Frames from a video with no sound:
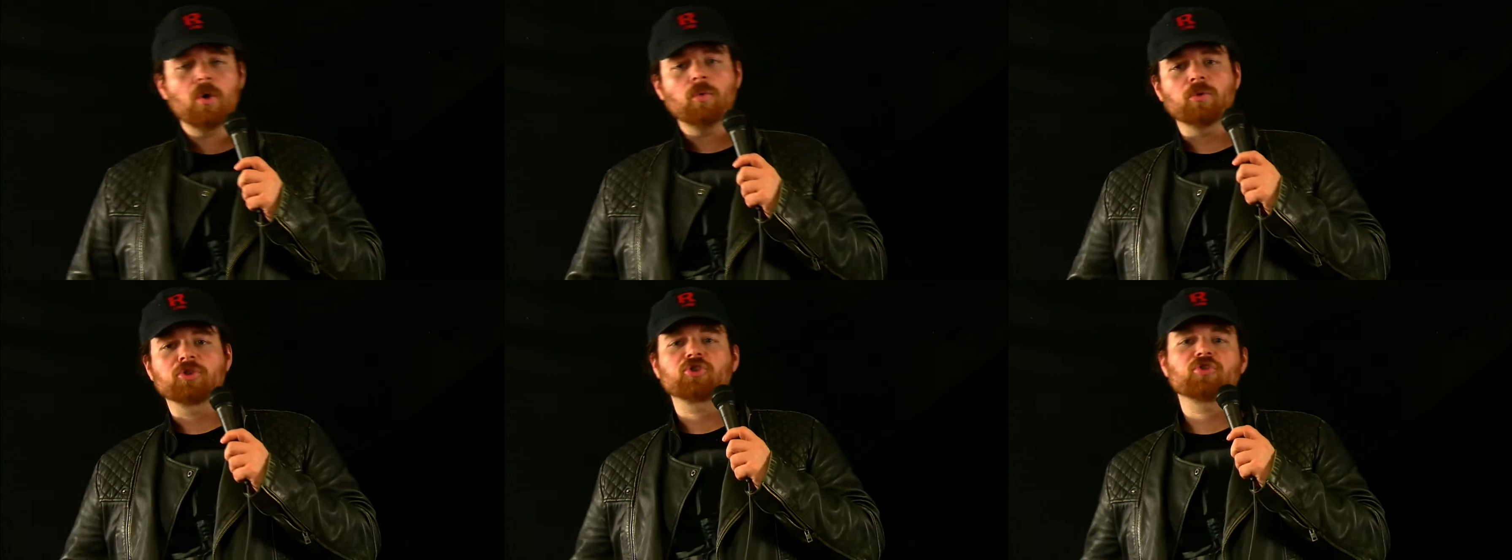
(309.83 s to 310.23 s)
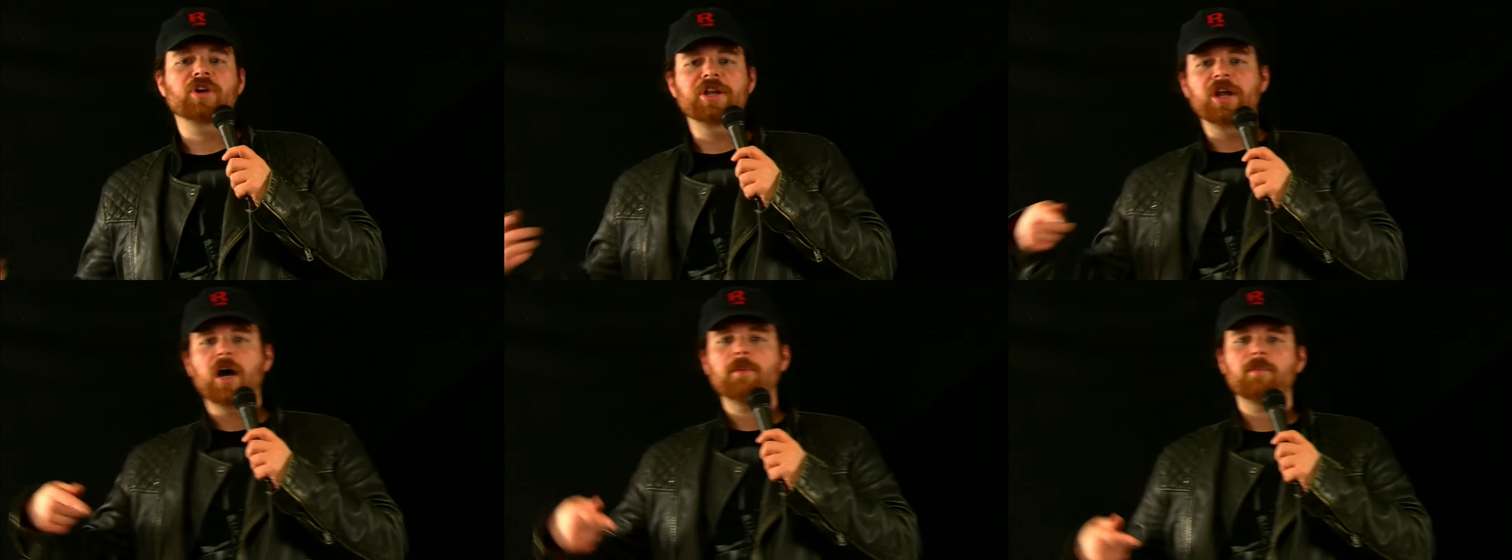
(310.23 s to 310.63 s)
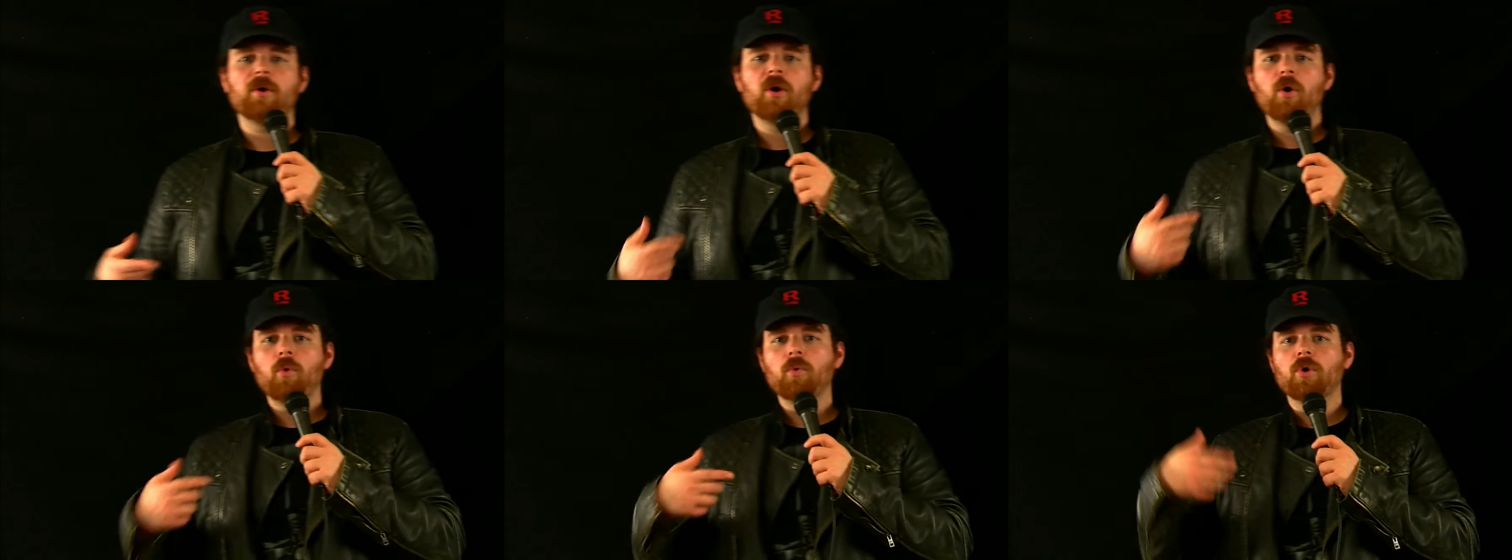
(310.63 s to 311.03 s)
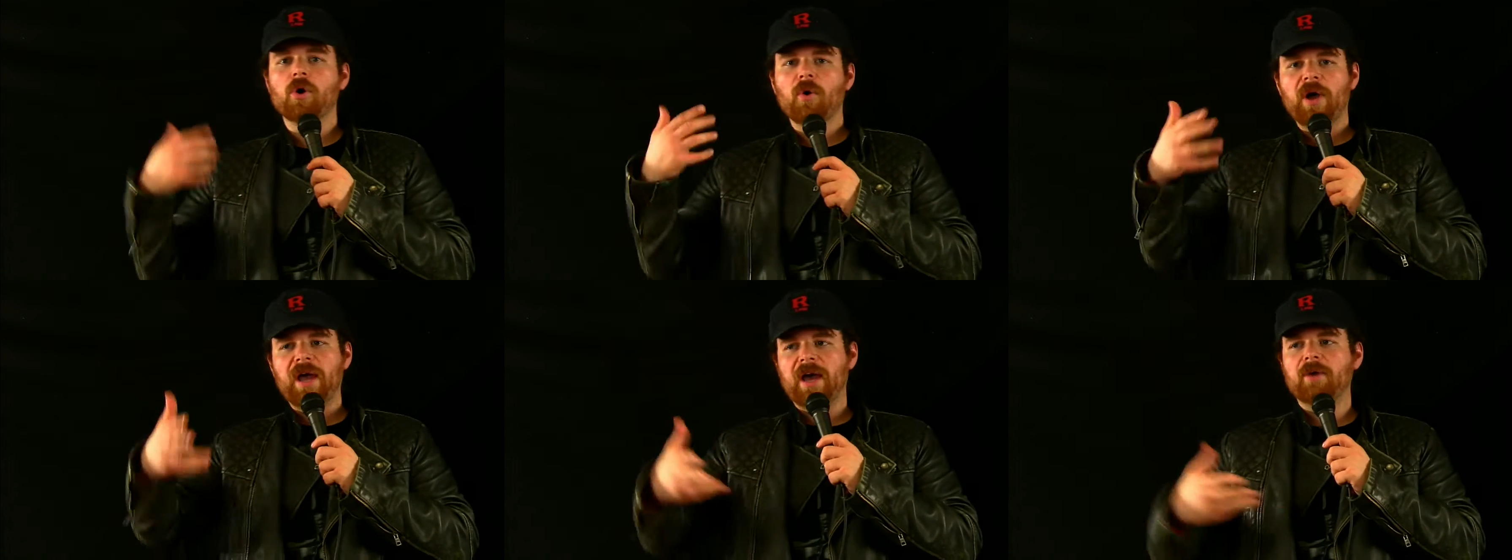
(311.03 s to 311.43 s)
we'll trade up, we'll
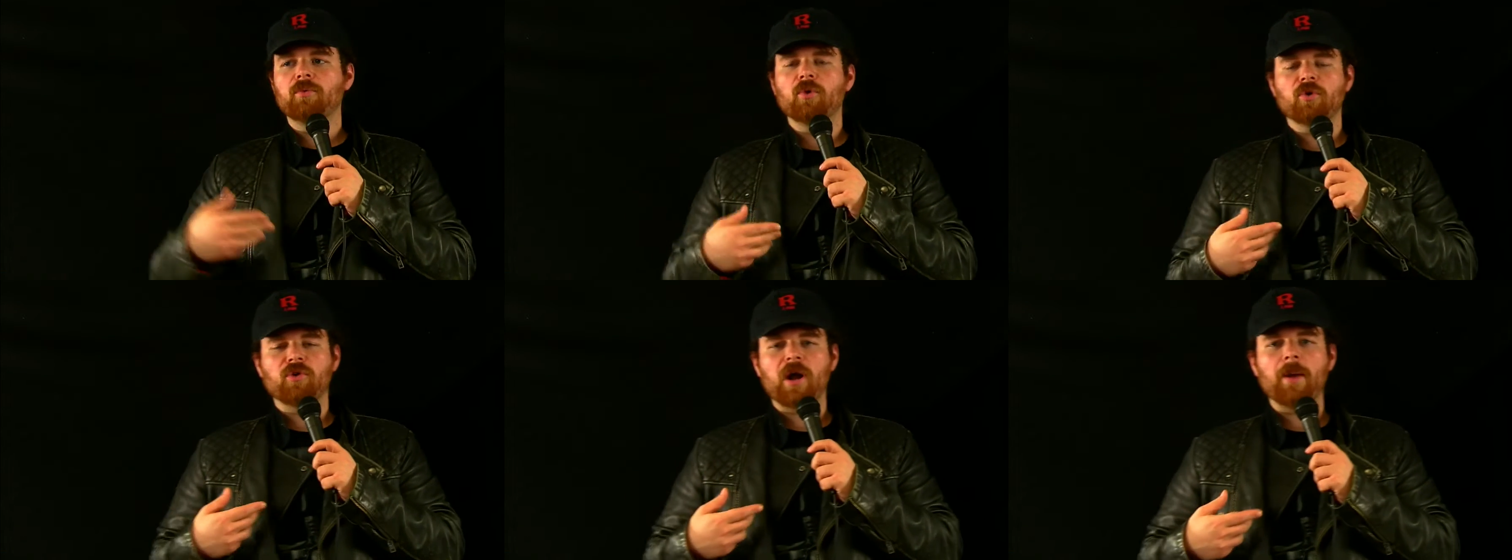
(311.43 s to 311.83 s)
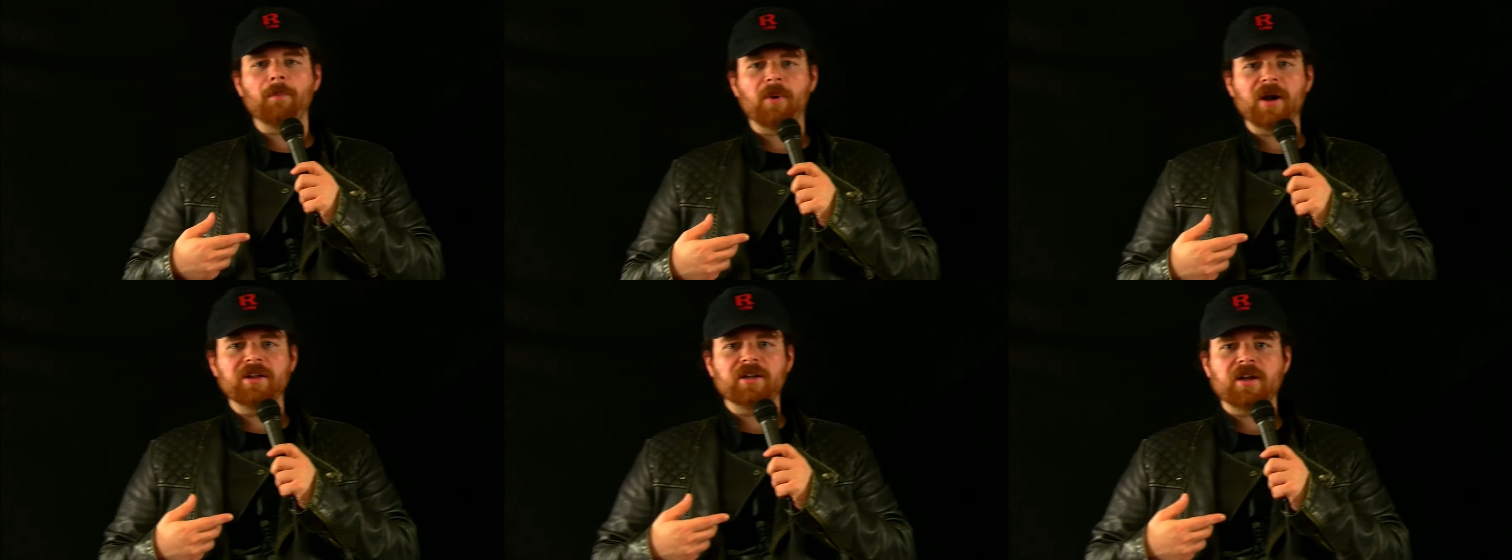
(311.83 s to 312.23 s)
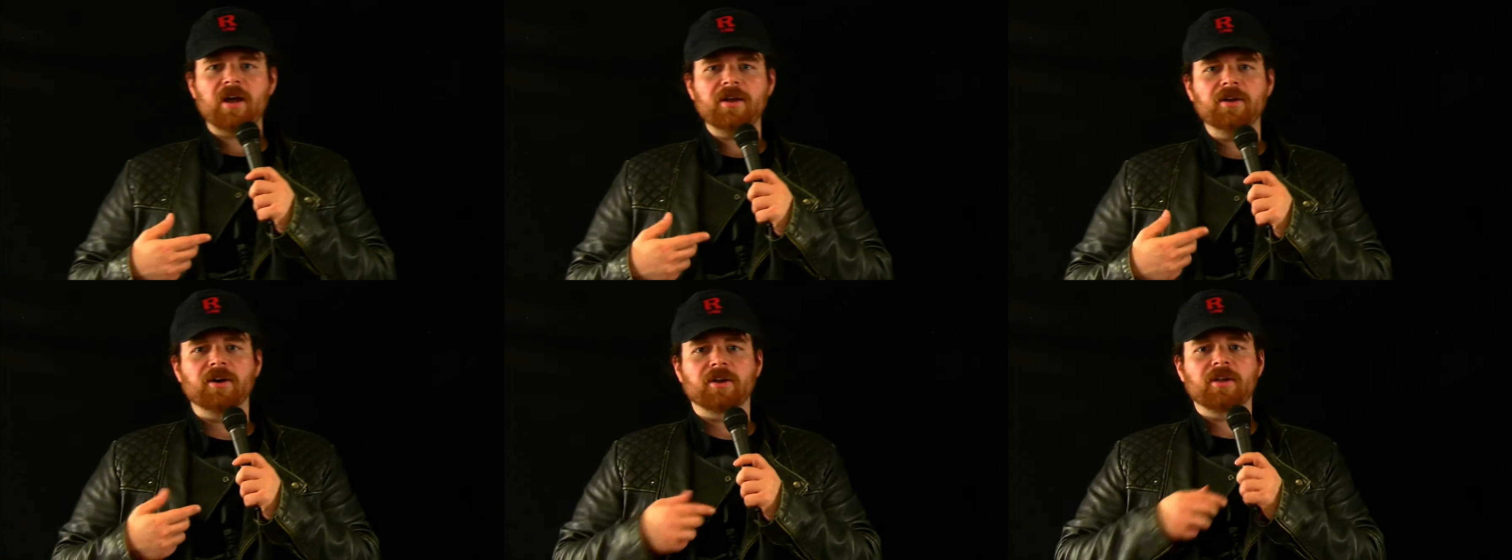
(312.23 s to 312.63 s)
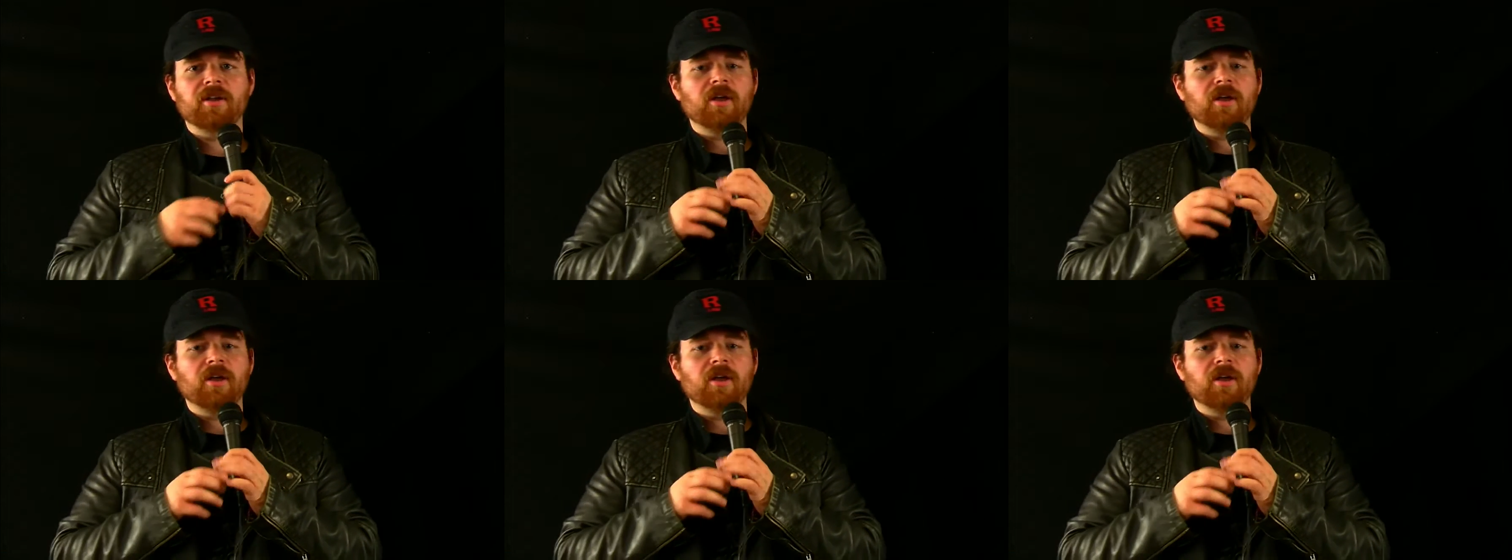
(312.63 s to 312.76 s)
go ahead and we'll grab Brandon Ayuk.